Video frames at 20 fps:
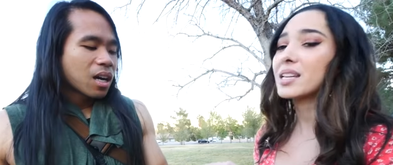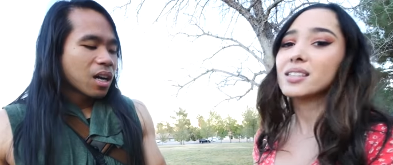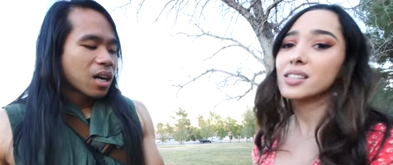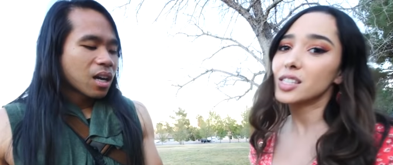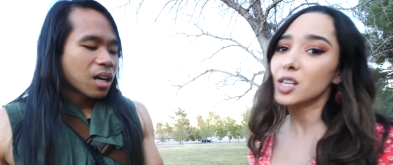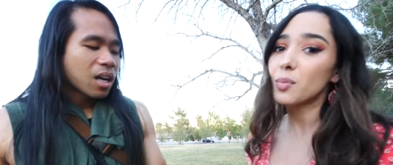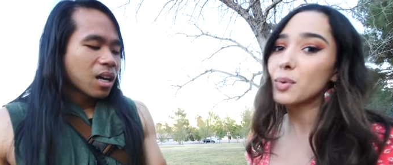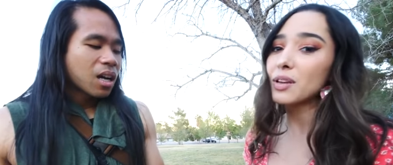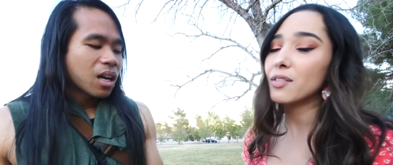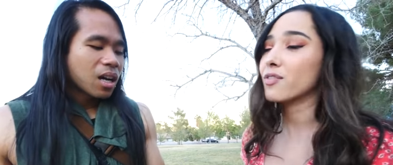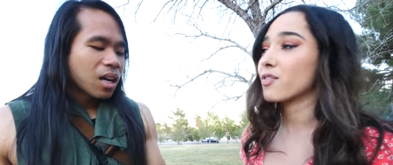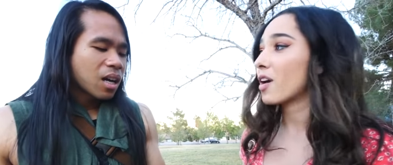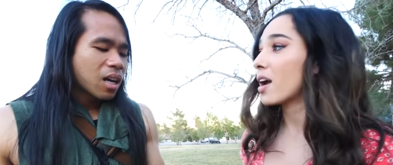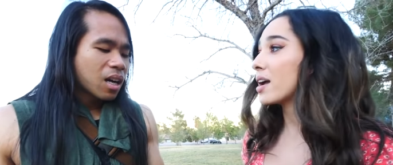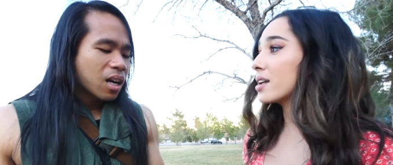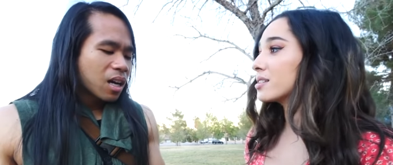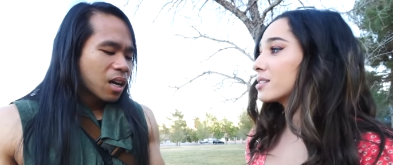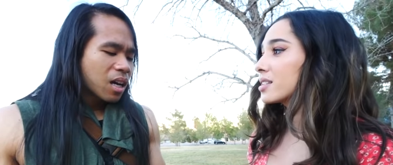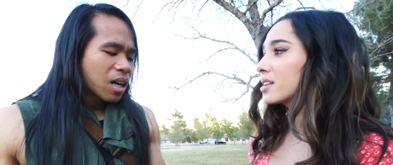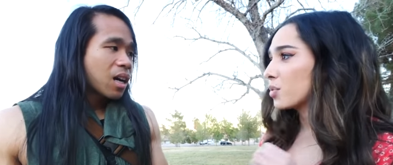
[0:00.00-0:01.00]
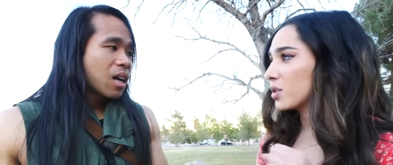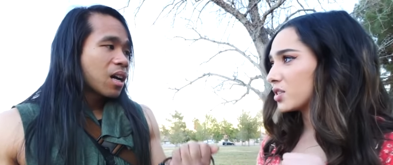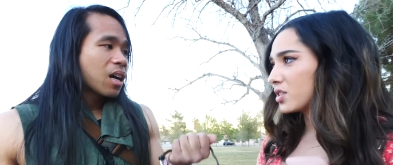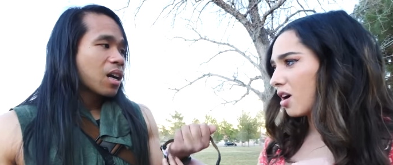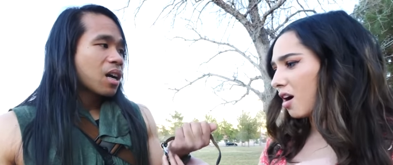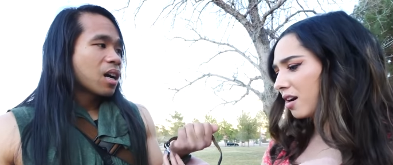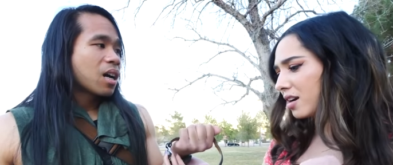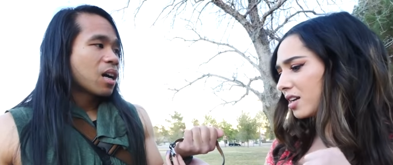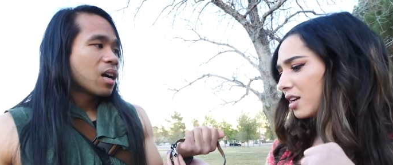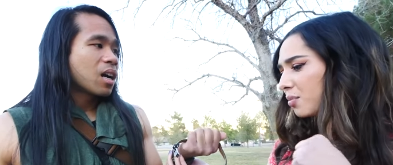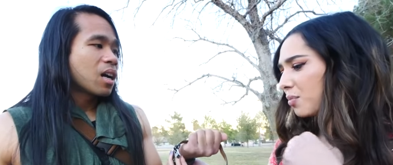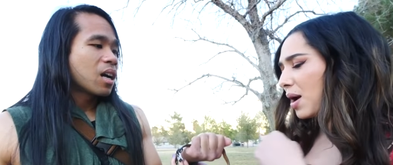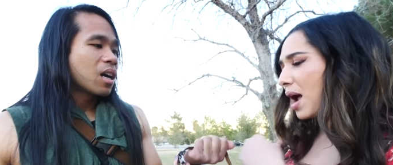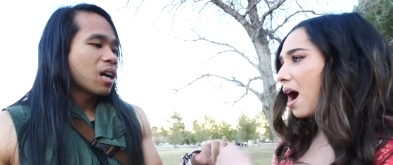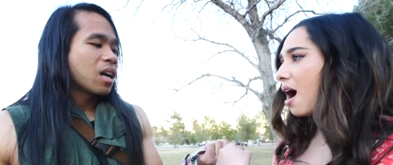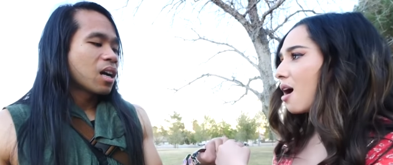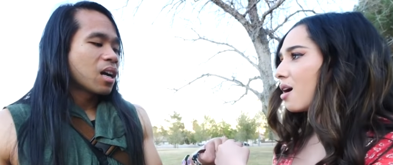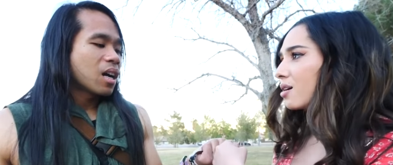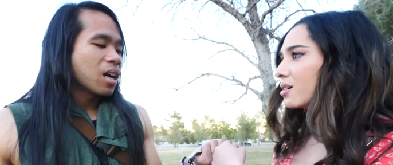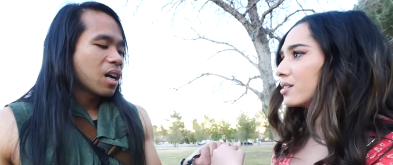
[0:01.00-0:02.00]
Speaker 1: can still be friends, platonic
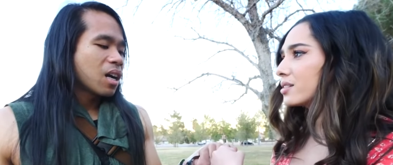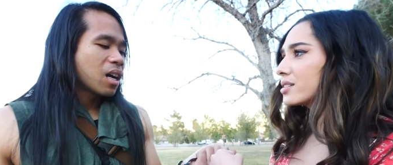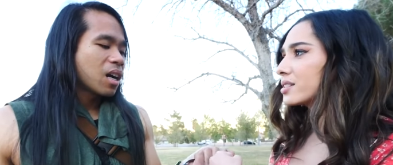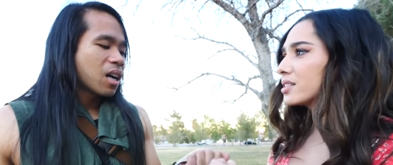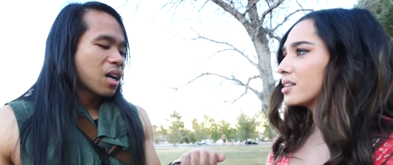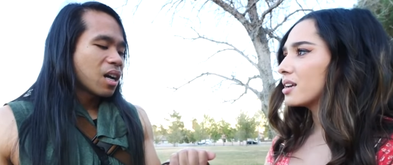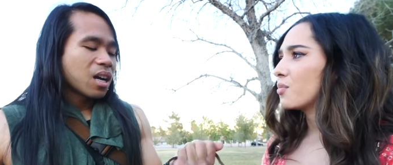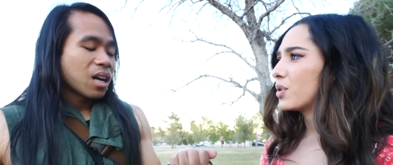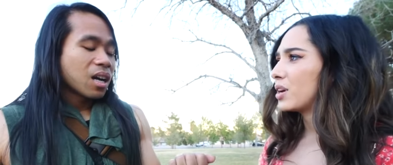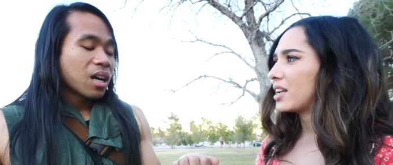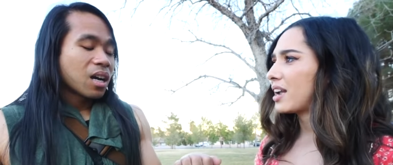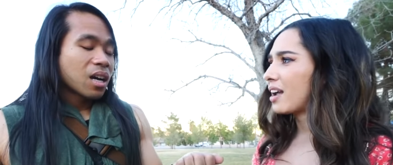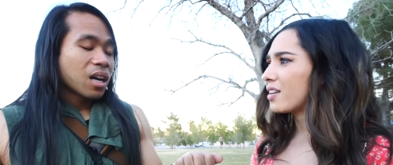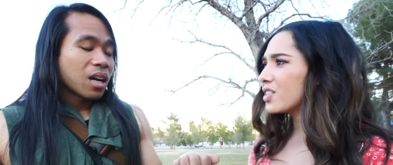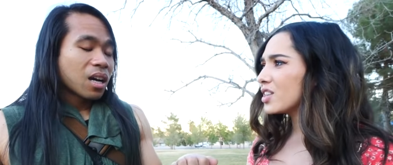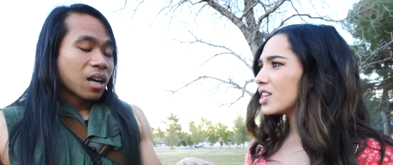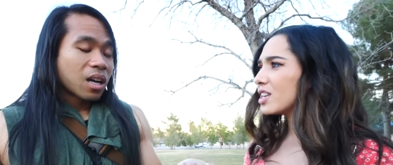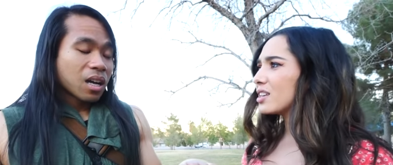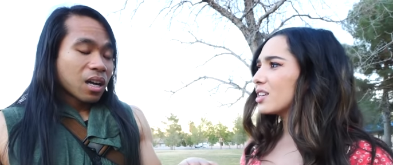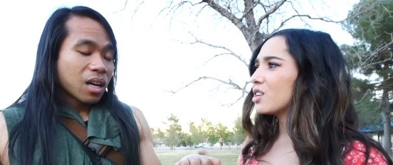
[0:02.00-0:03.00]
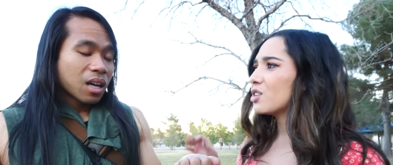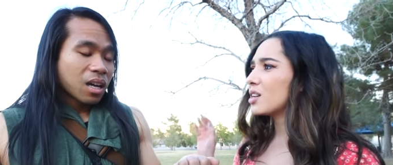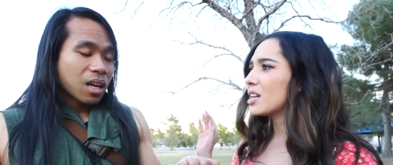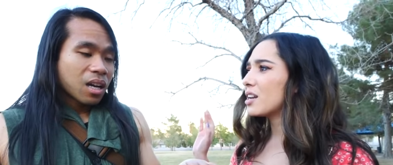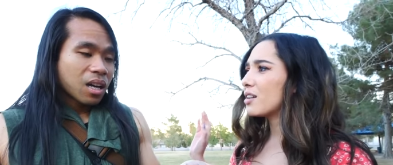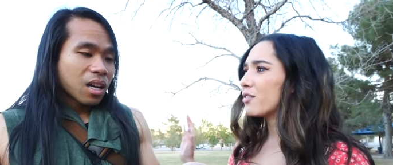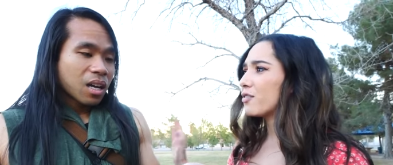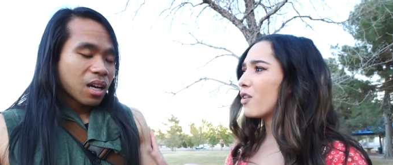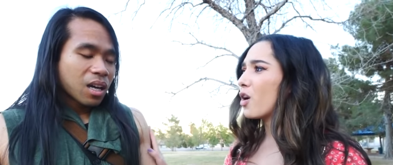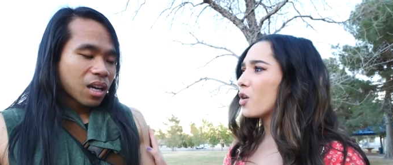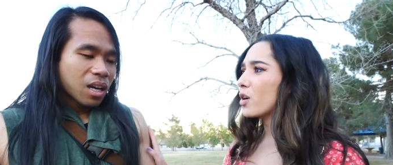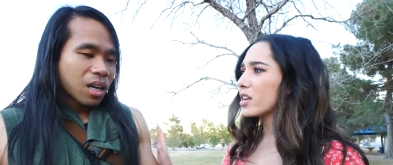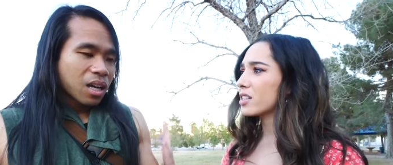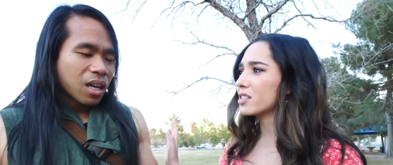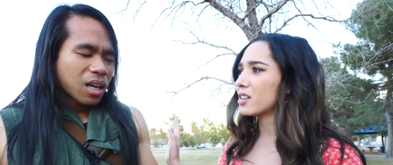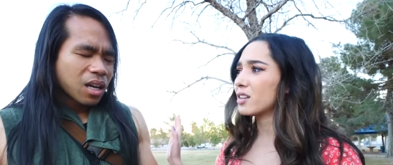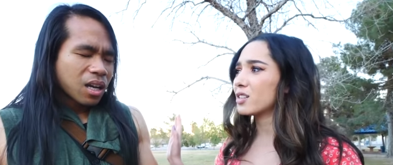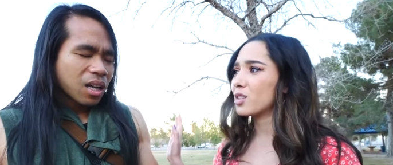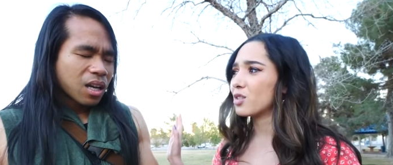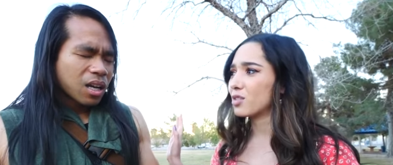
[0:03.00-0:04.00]
pals, but I think you need to
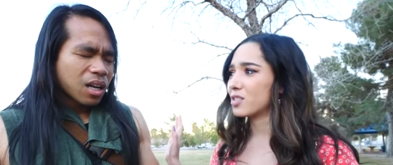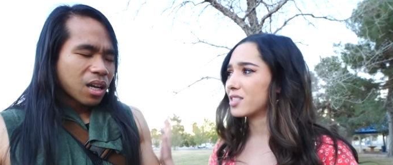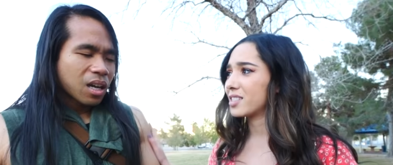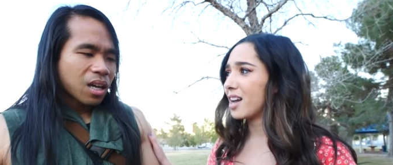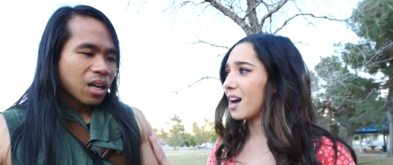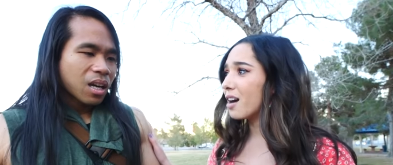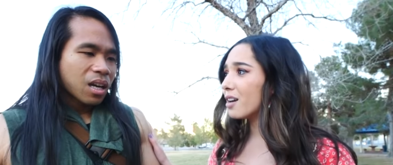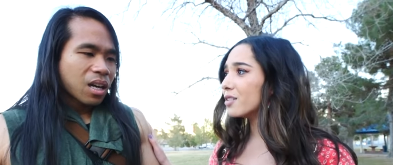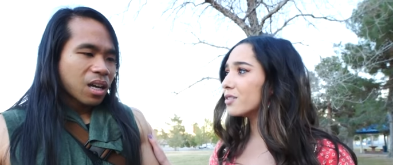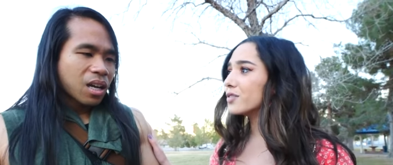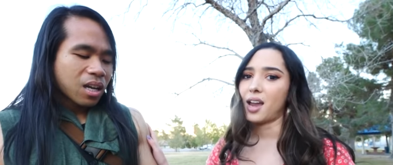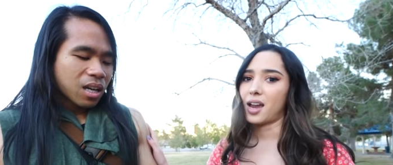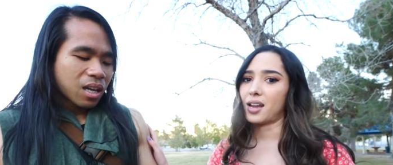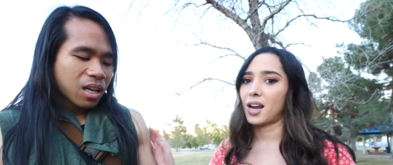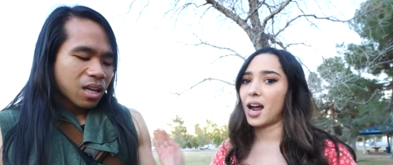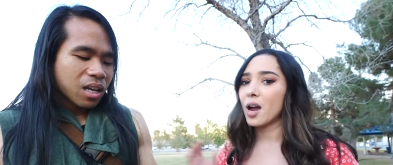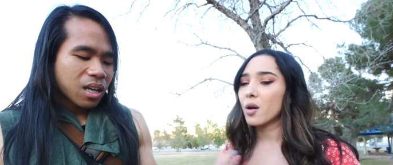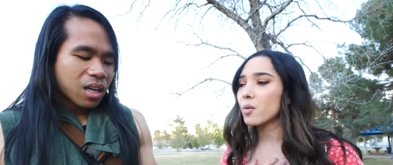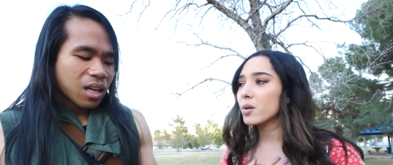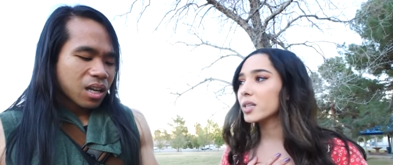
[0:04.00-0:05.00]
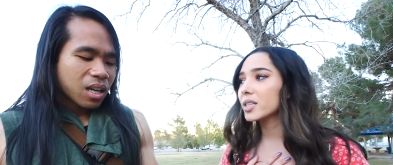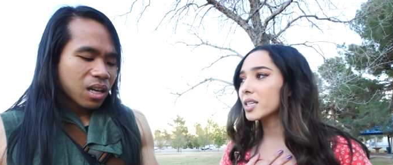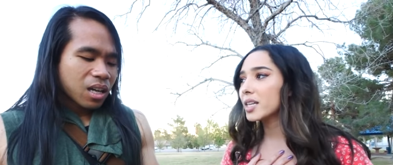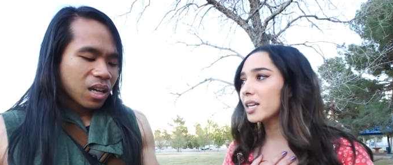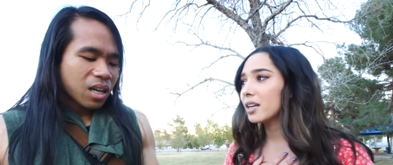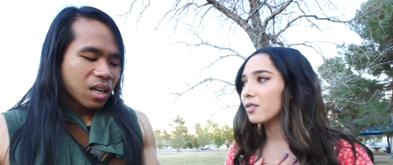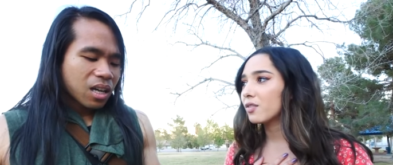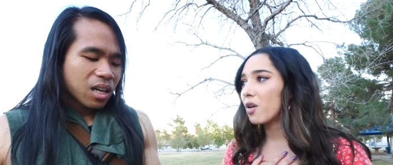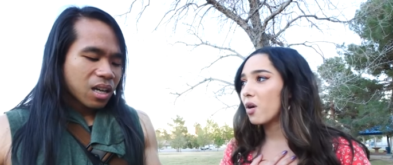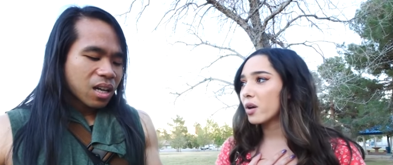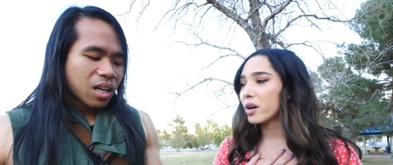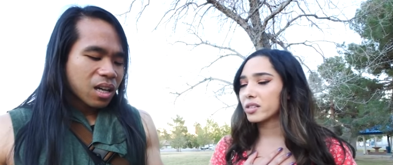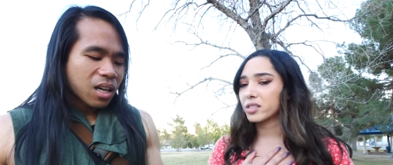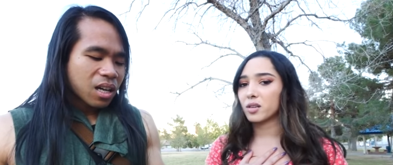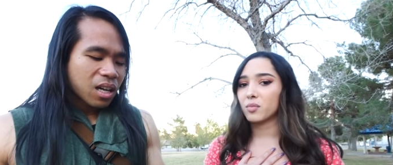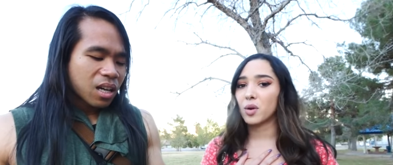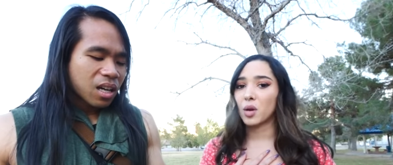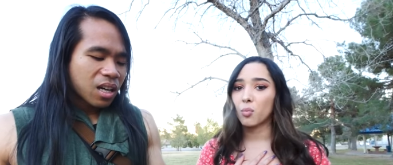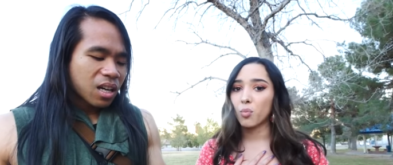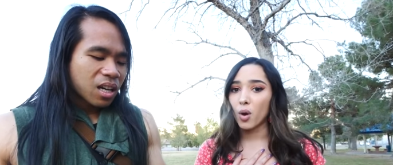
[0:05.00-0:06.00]
focus on yourself, and I really need to
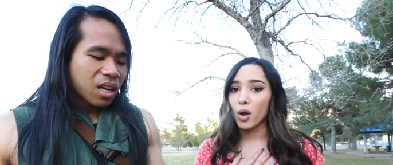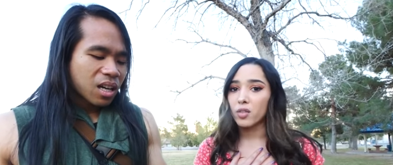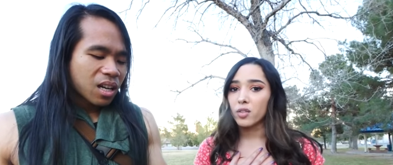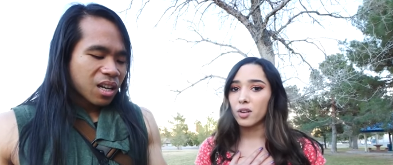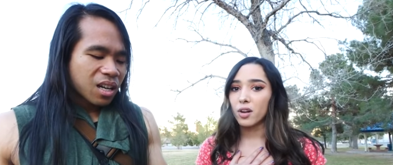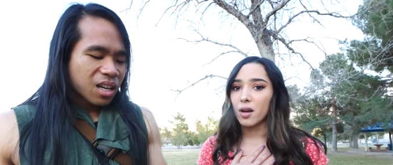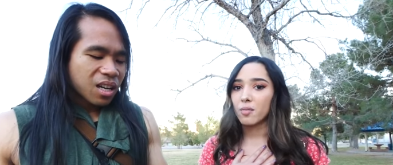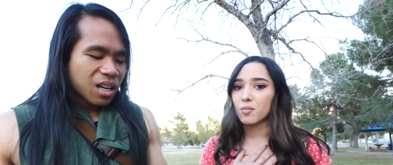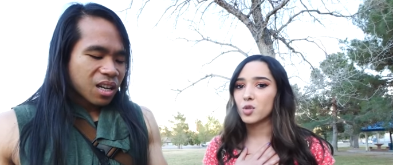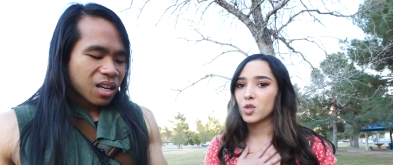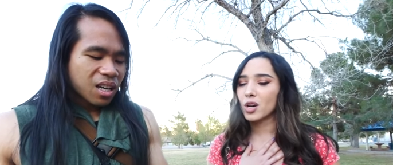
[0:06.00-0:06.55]
focus on my brother. I'm